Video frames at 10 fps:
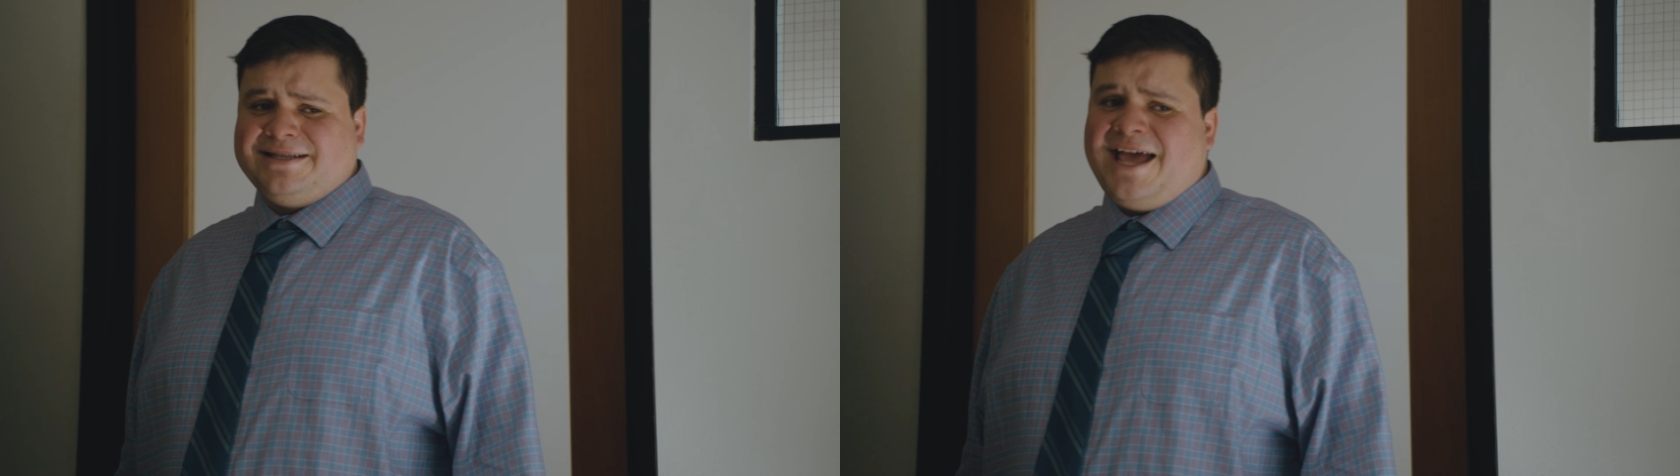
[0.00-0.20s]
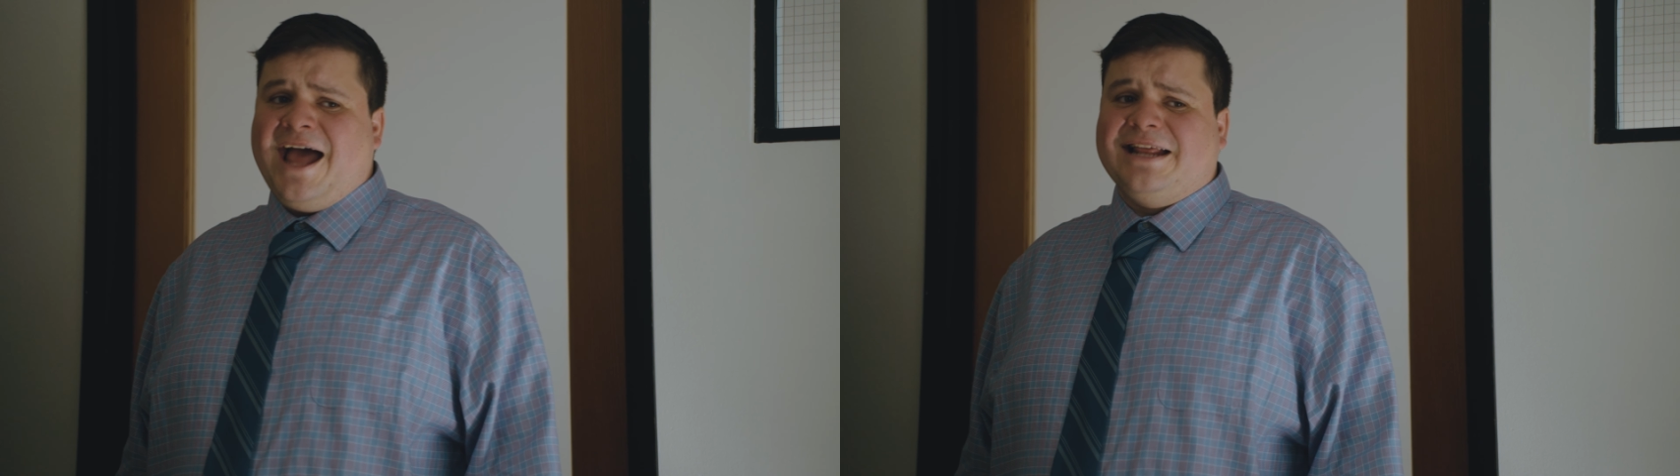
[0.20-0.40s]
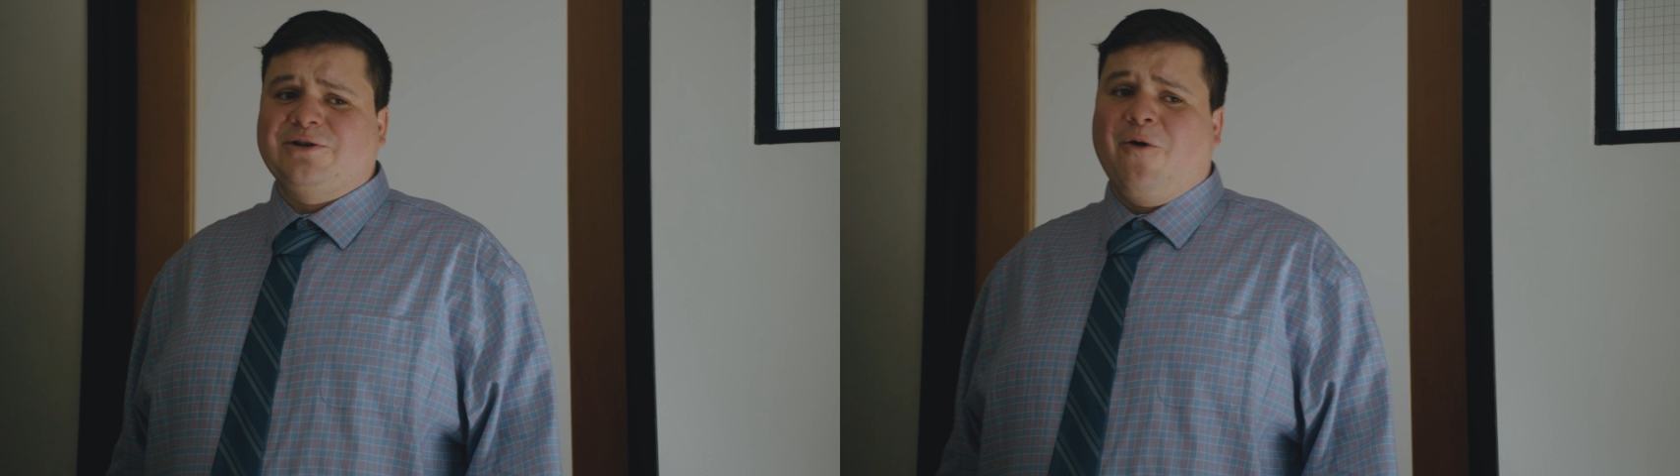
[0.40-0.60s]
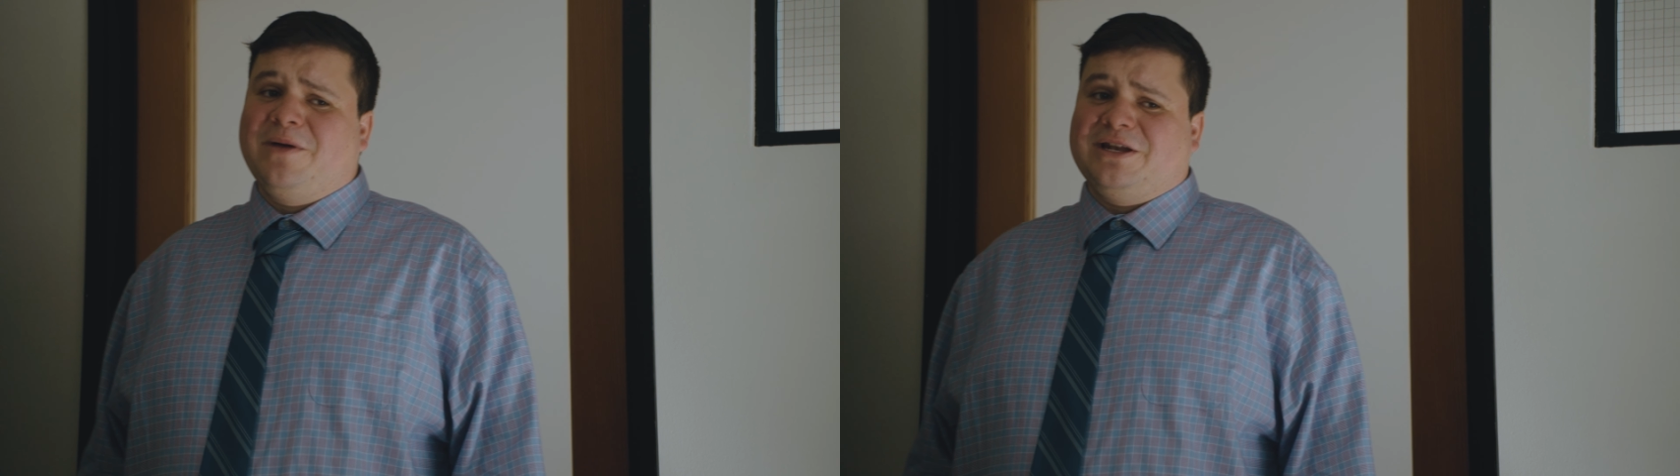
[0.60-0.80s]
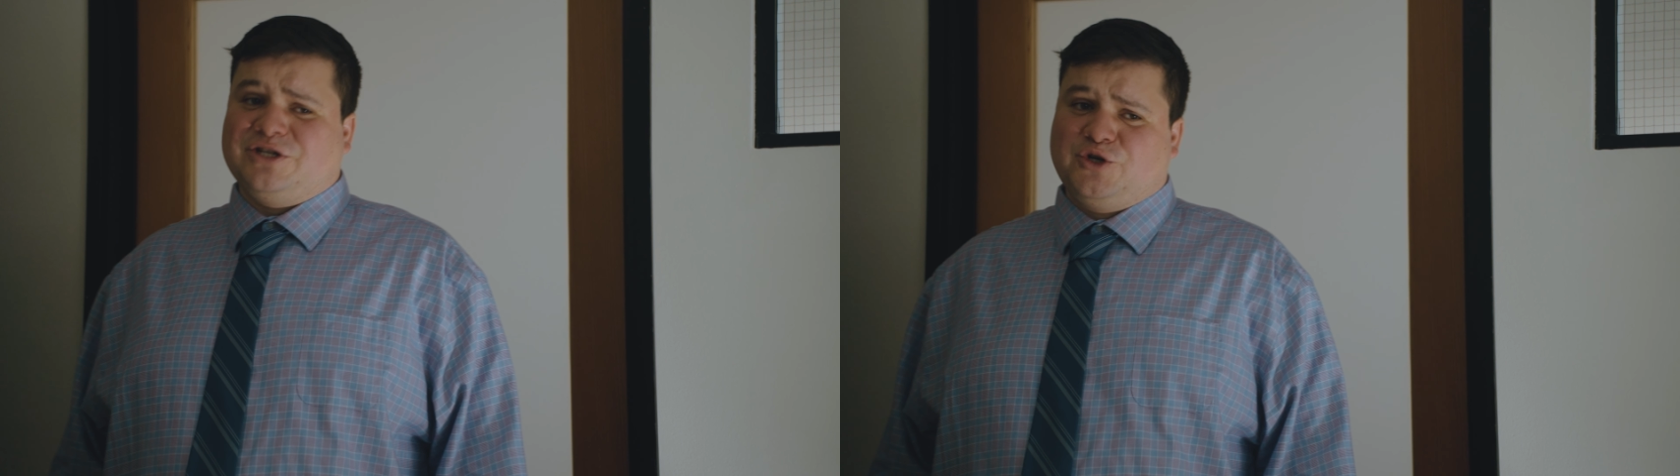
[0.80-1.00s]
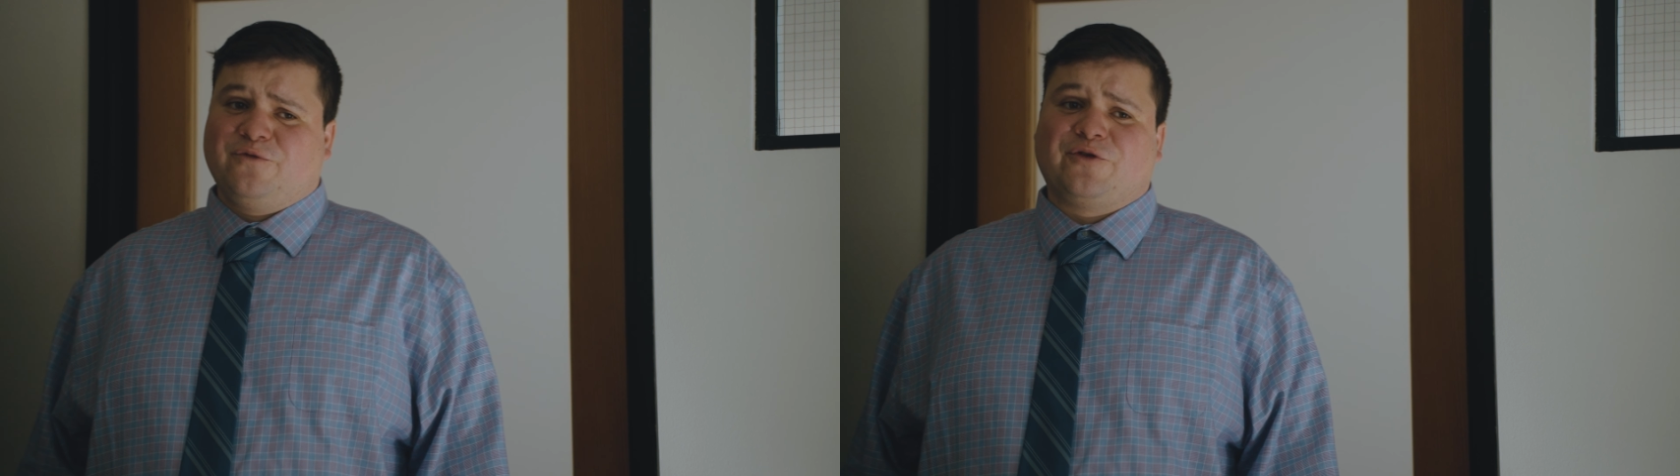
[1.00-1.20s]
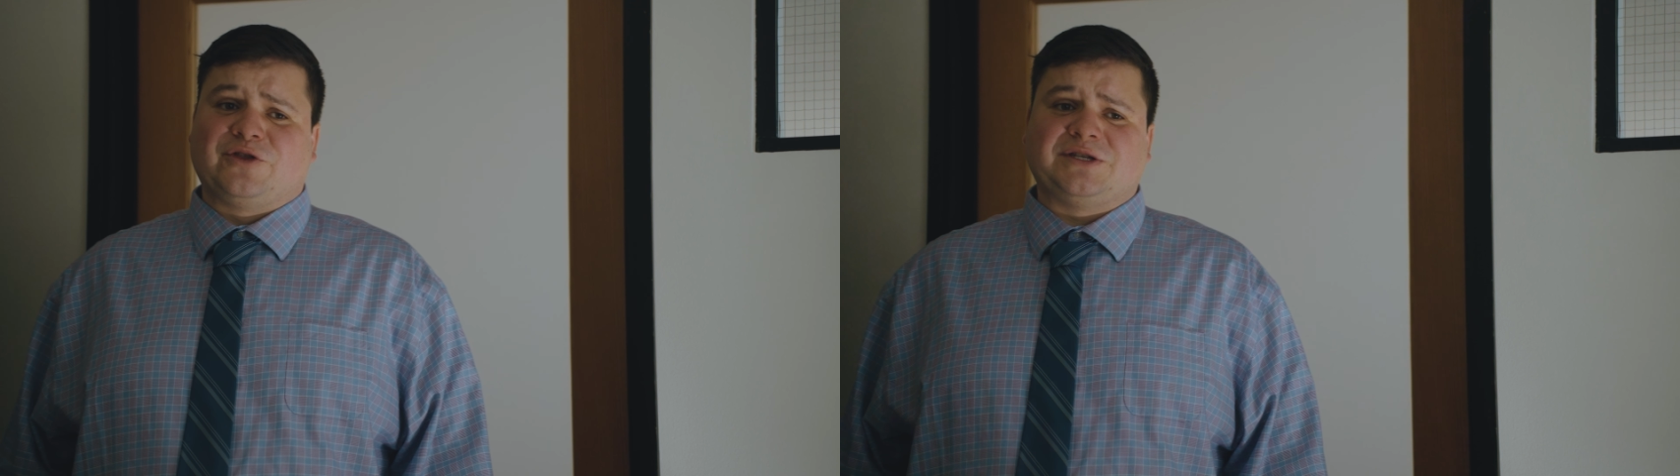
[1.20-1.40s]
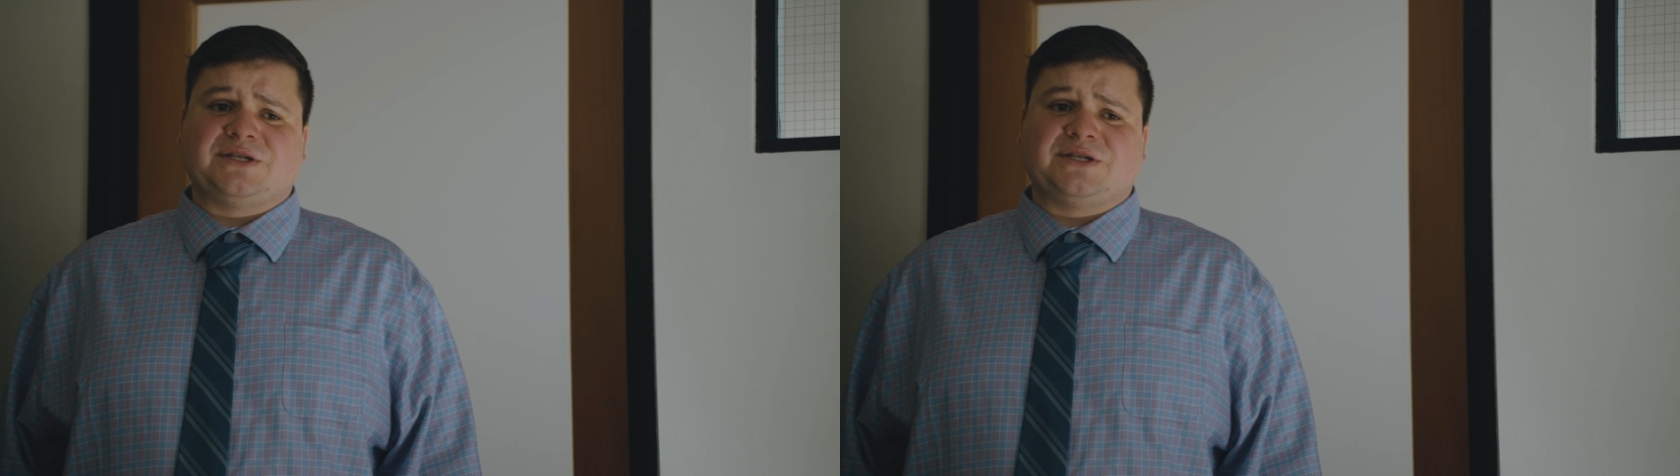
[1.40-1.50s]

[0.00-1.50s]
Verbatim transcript: daddy told me to shoot for the